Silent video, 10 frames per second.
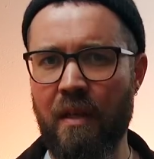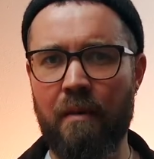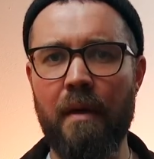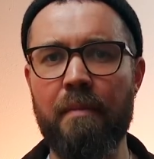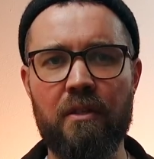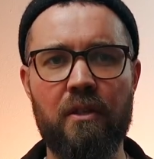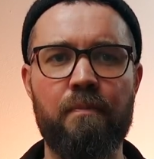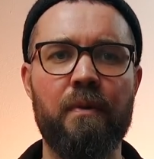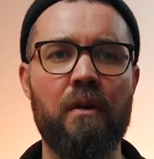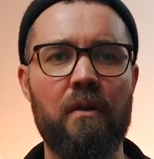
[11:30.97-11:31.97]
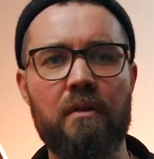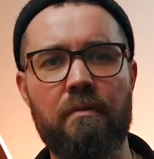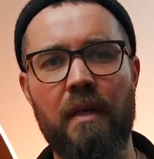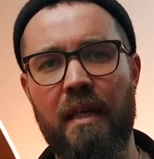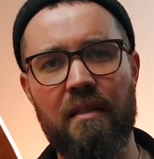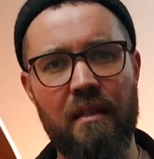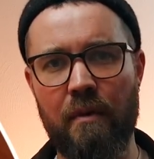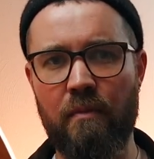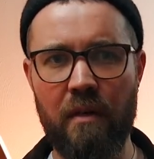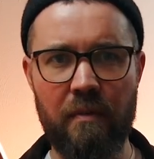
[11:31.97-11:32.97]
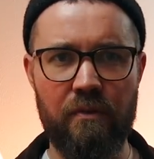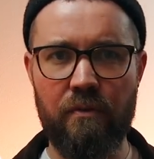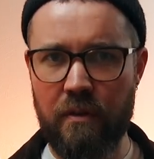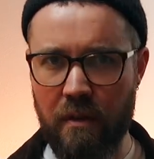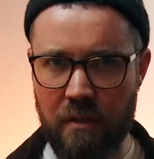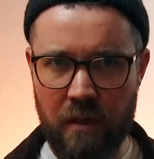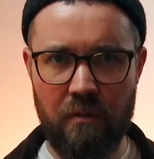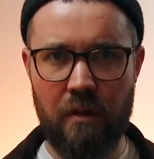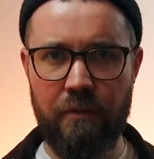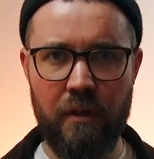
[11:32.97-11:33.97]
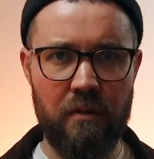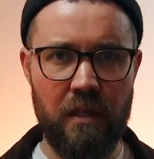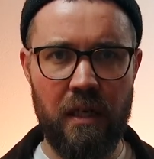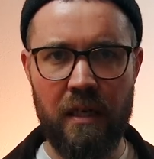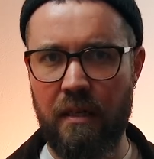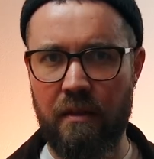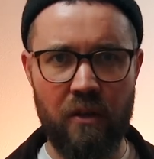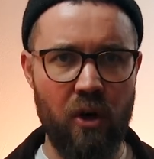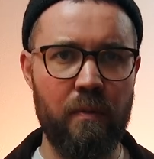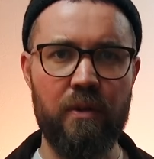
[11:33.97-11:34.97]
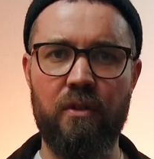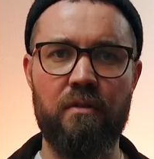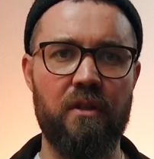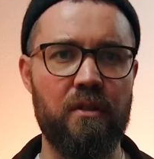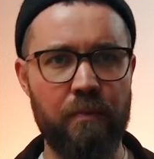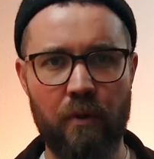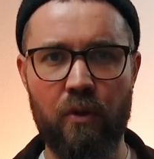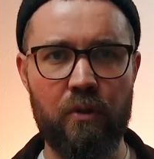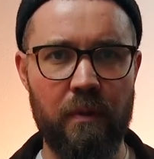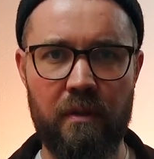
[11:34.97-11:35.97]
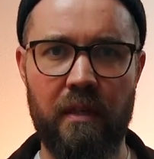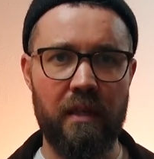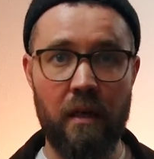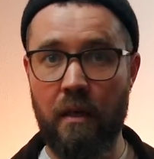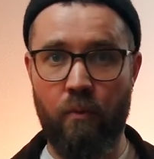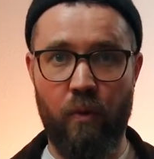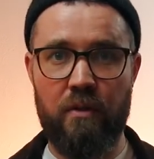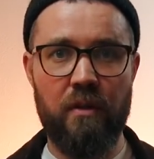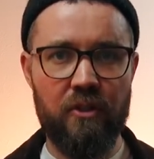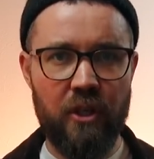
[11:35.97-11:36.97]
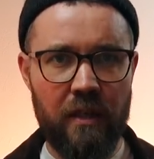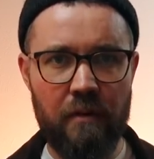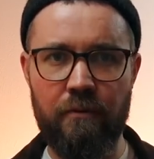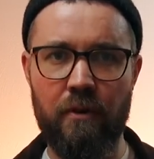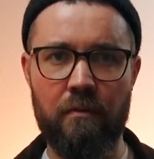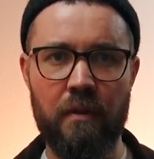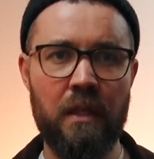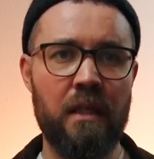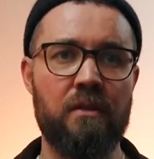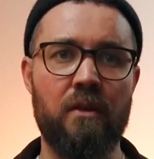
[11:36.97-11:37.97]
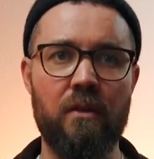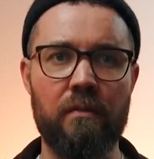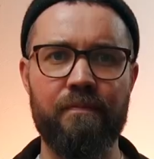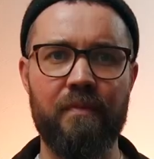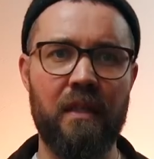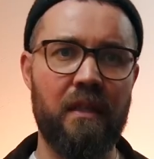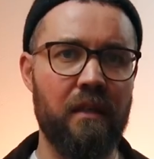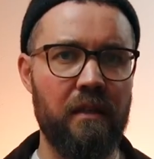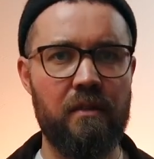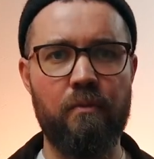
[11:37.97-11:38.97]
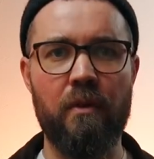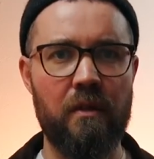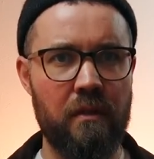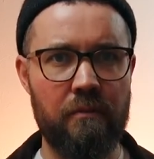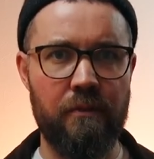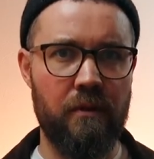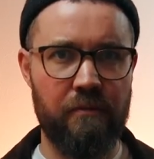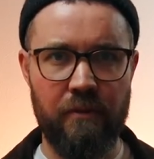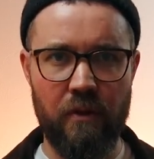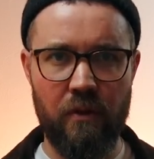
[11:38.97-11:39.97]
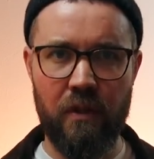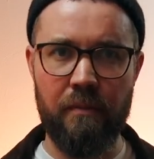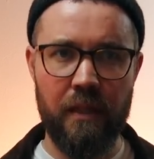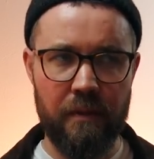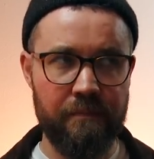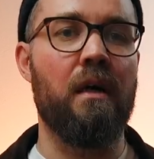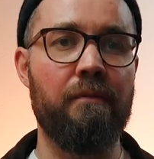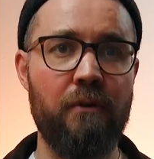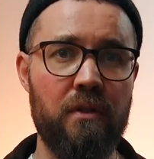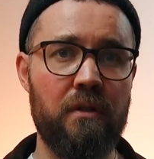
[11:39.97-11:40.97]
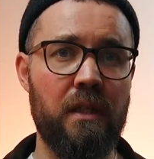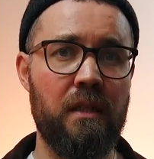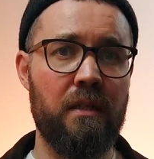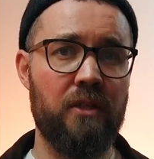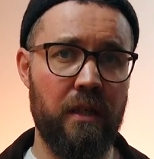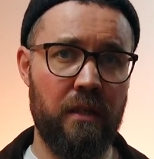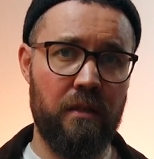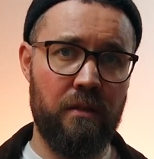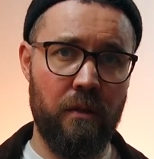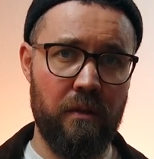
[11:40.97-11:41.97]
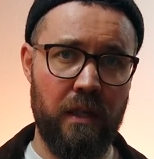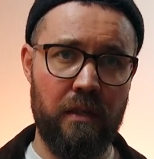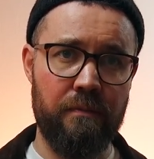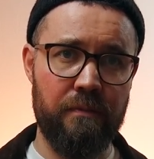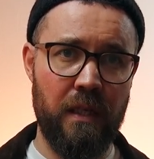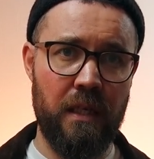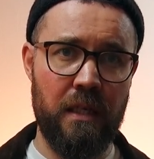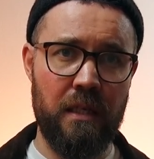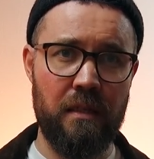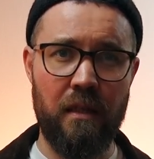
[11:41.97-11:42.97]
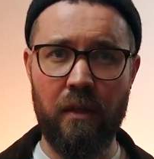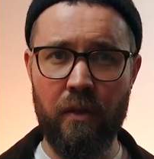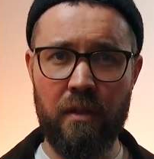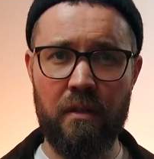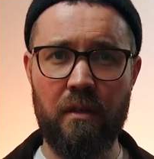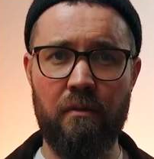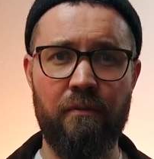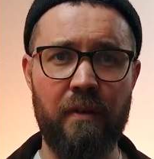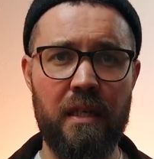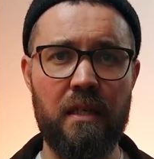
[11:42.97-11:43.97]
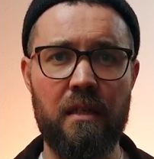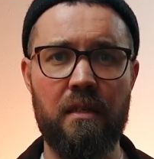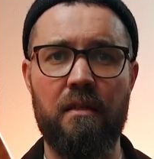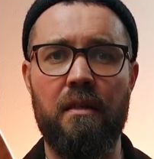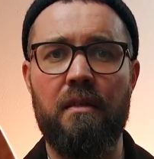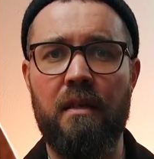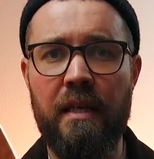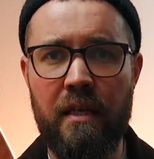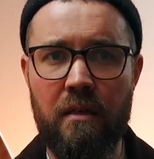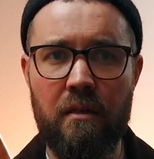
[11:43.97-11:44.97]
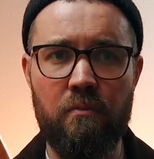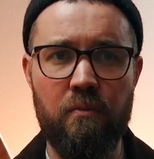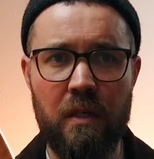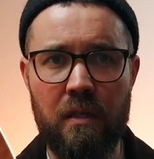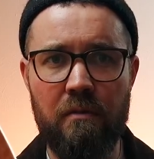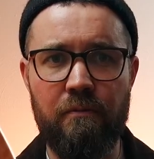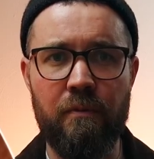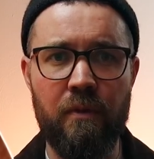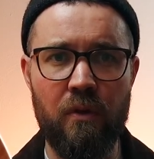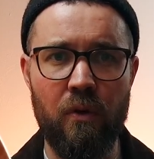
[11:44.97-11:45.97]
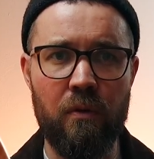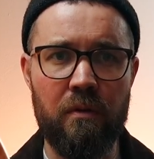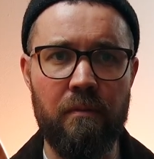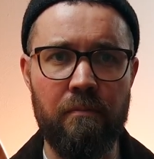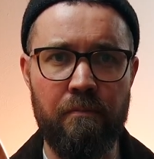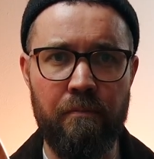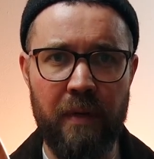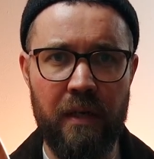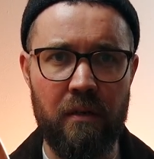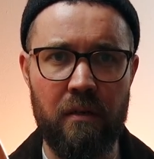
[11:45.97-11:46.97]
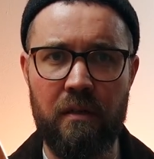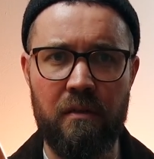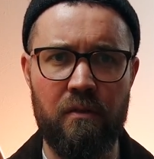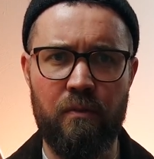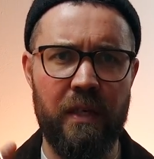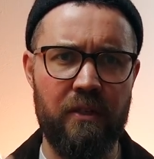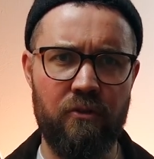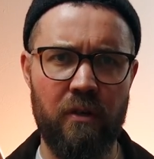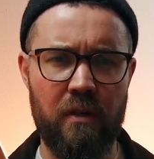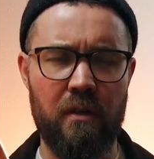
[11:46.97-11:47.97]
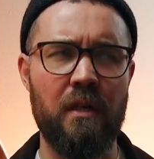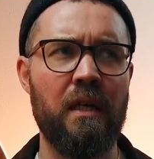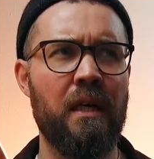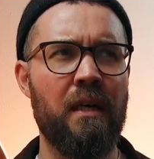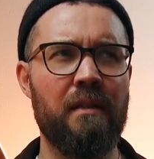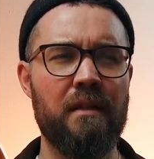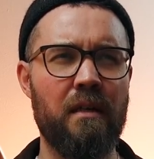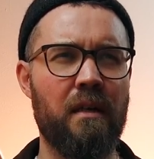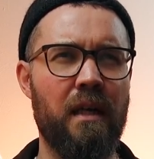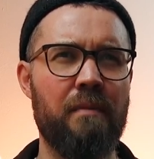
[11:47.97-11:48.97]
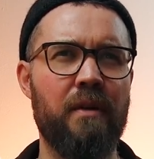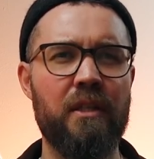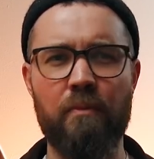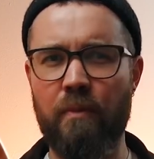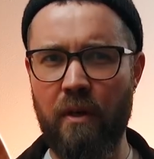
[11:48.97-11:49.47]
Maybe it's just because anytime I wear my 316 rough out, the comments just explode with like, where's that jacket from? So clearly it's working for not only me. Unfortunately, that jacket is sold out. The closest I could find is this here one from Golden Bear. It's a suede trucker, and that's a collaboration with